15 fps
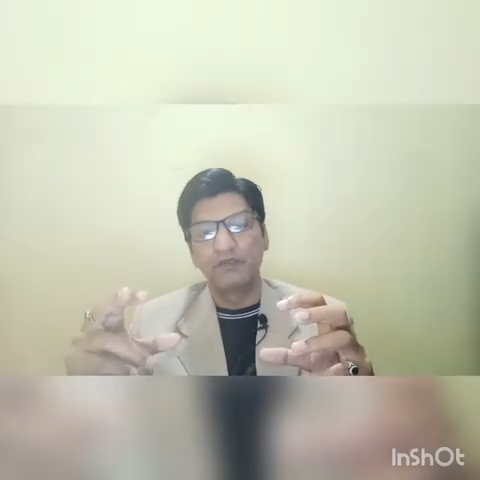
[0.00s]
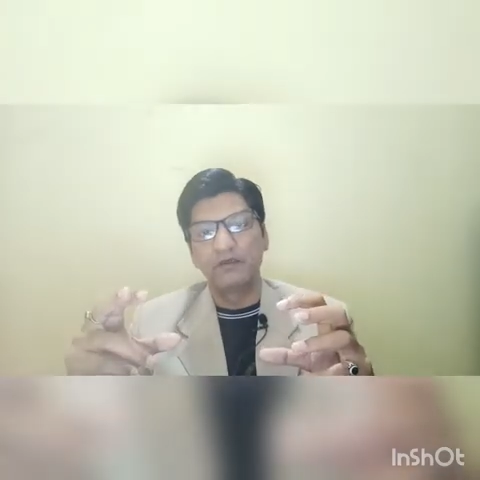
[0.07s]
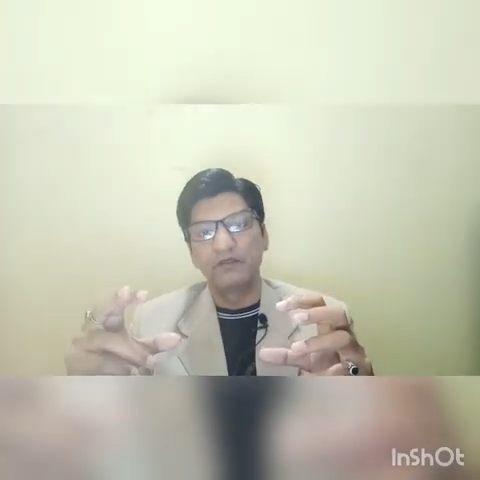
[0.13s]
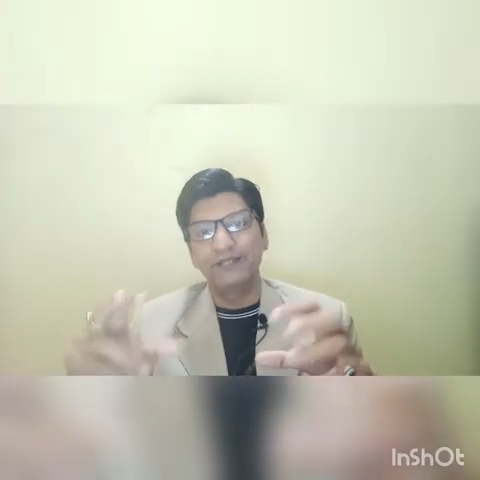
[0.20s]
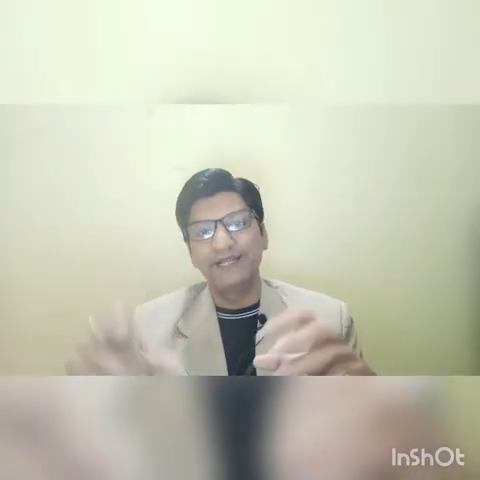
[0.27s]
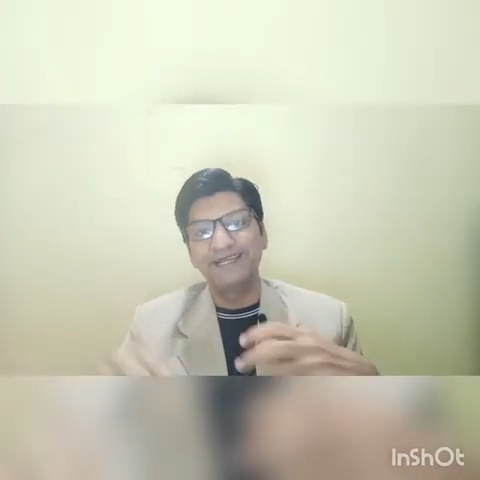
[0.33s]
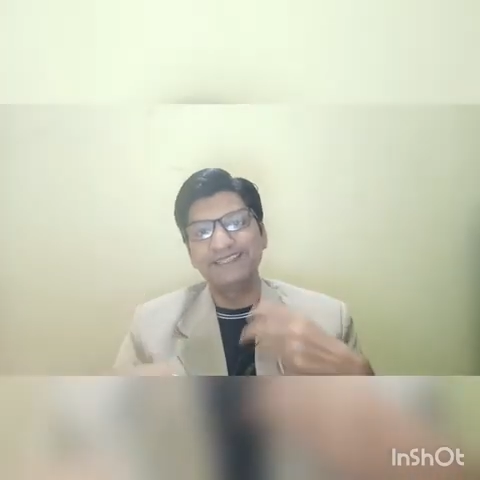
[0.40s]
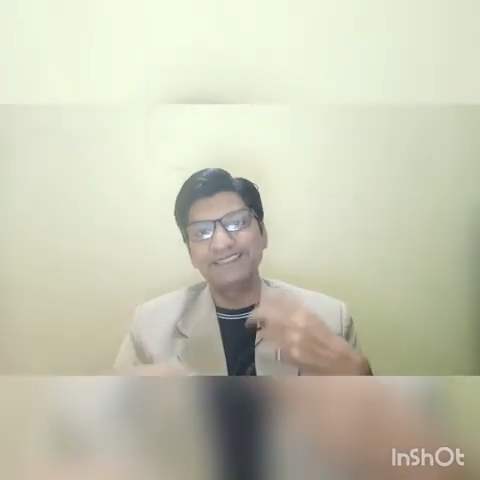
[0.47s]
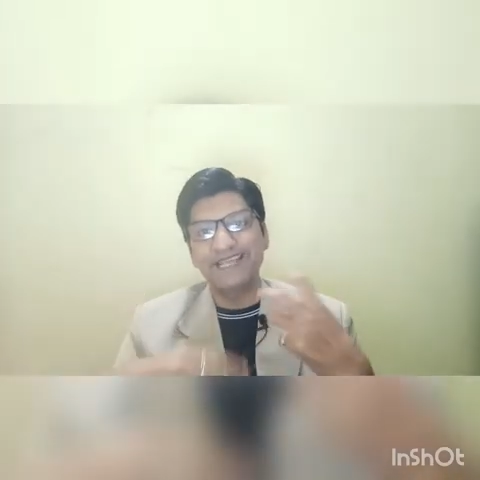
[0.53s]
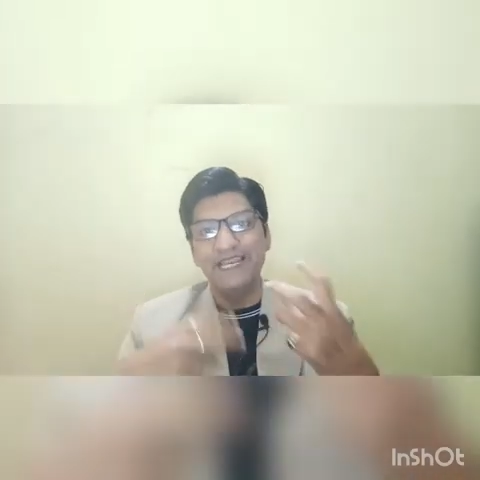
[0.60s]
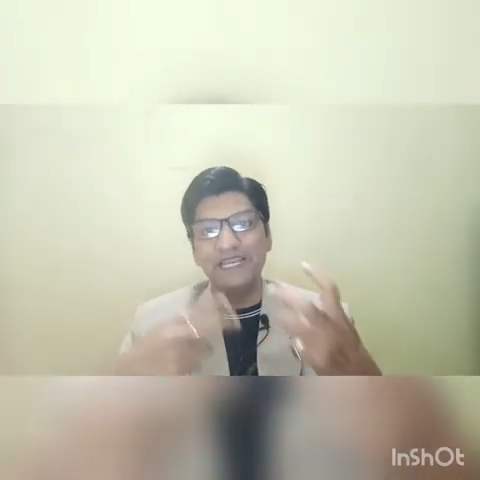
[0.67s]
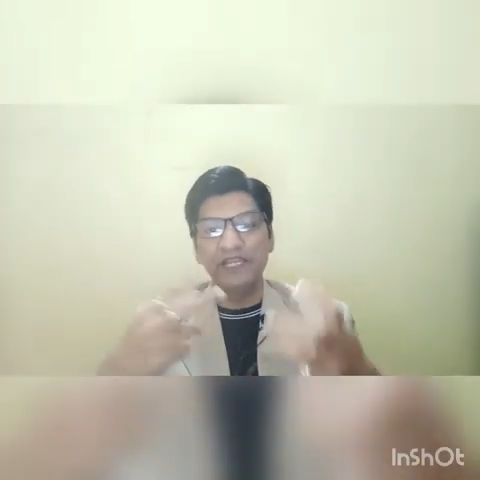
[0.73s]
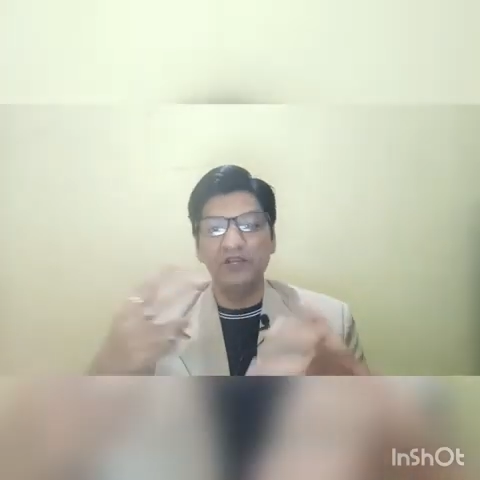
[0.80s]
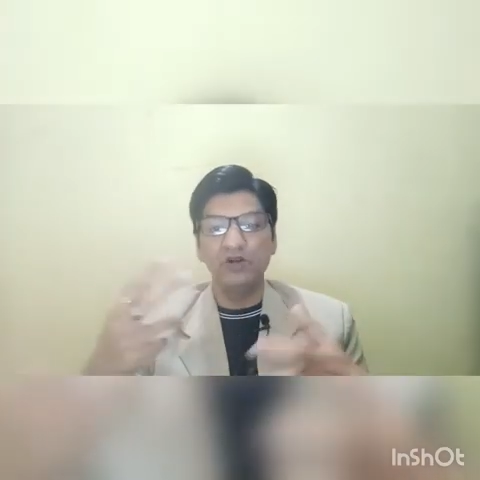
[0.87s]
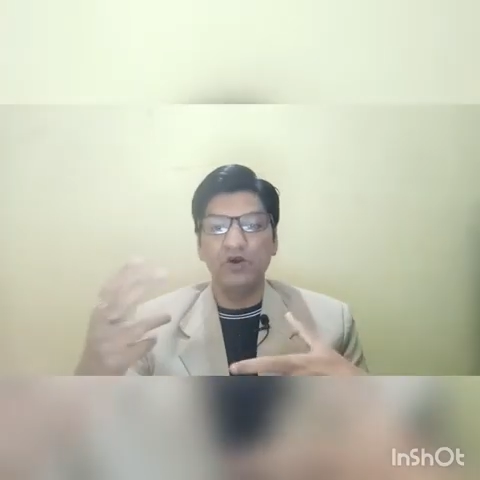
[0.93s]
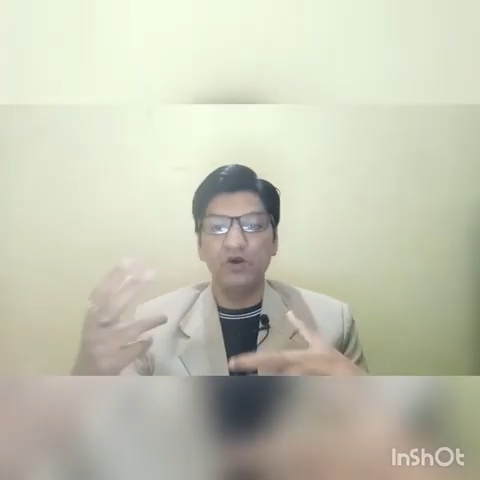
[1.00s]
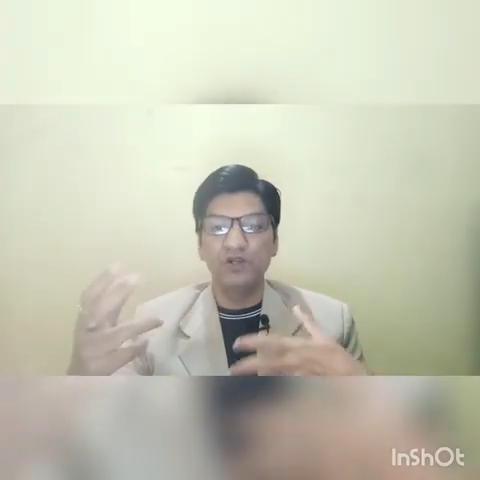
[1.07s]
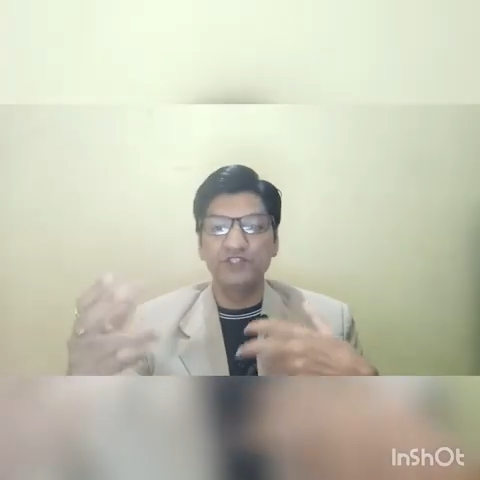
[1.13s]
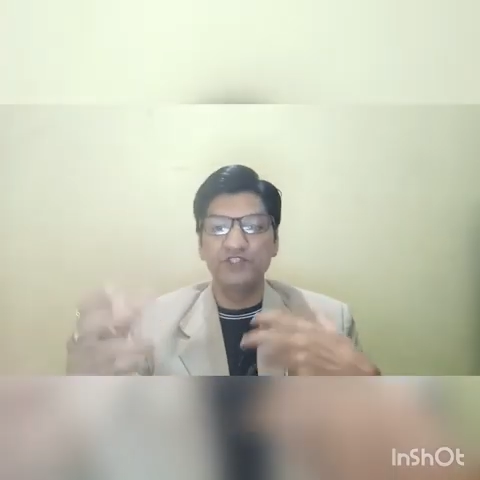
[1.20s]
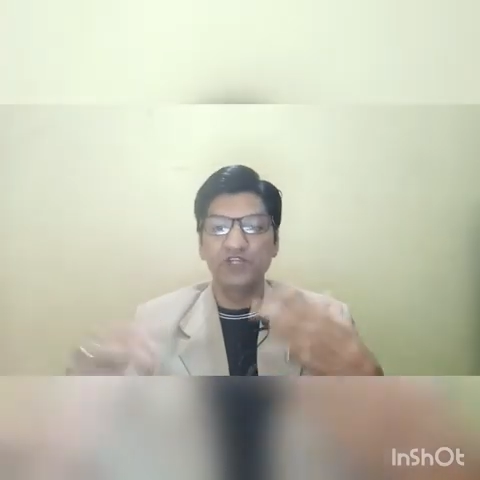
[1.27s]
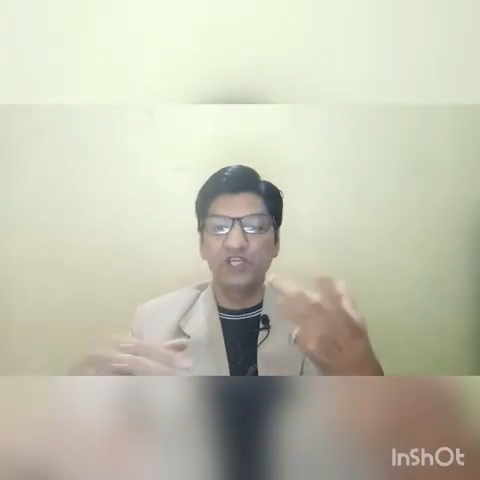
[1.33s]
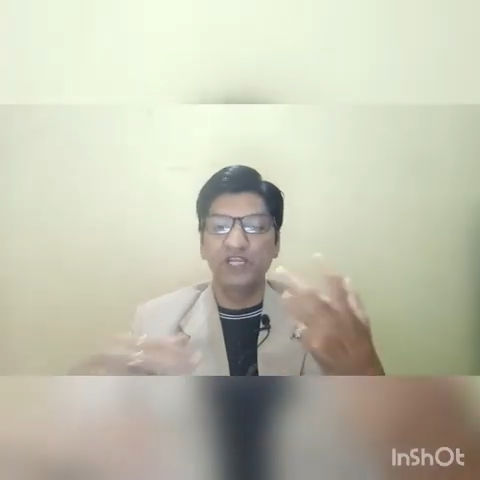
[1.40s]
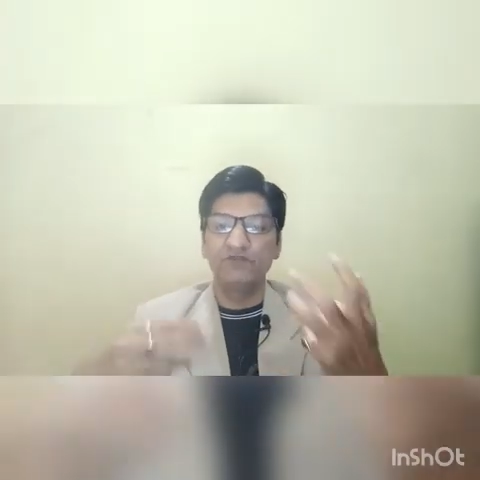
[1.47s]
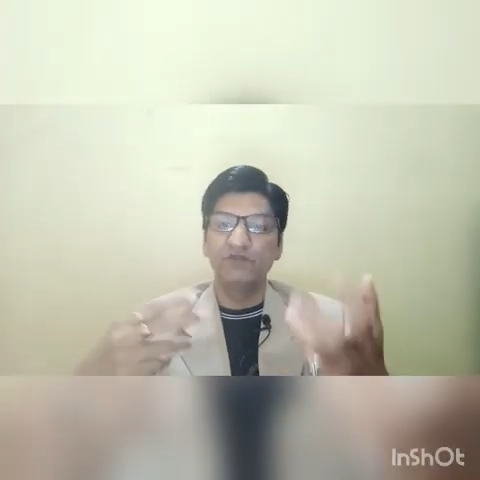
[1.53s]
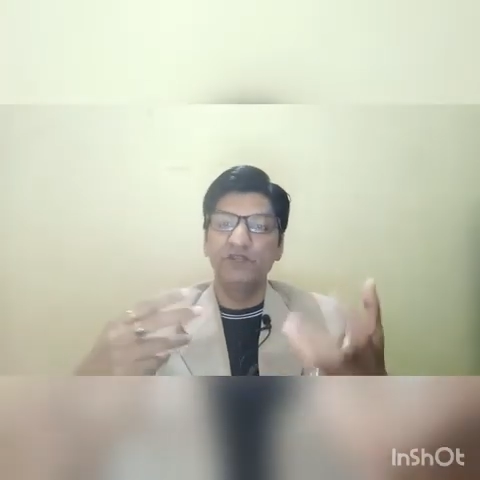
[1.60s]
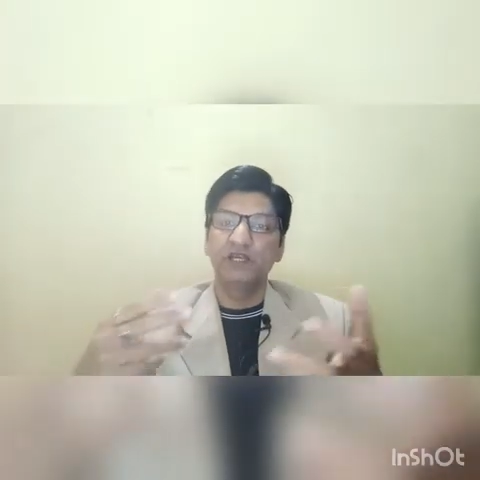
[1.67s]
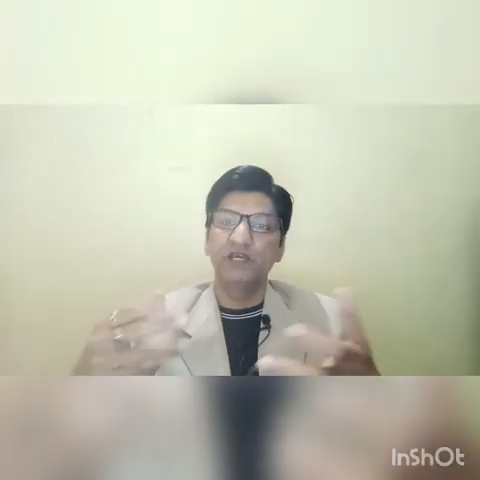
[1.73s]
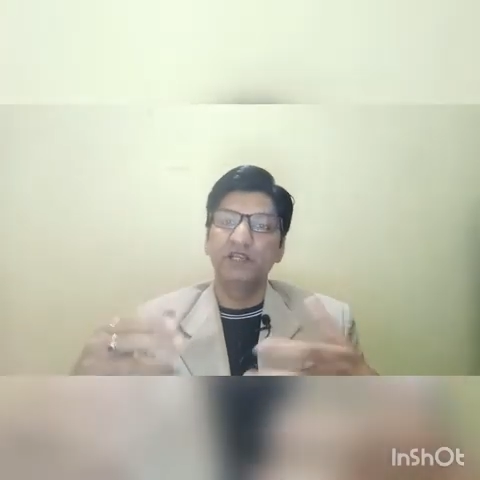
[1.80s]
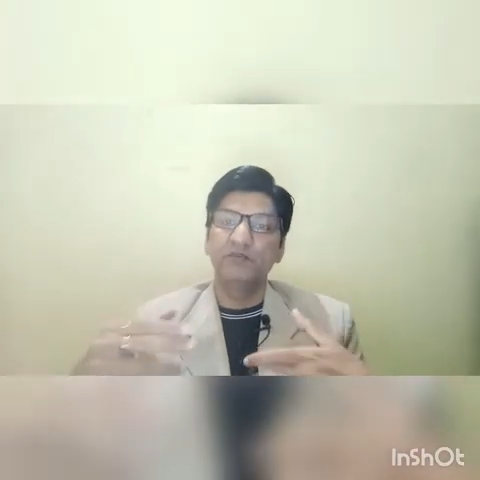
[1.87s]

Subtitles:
Then deciding on geographical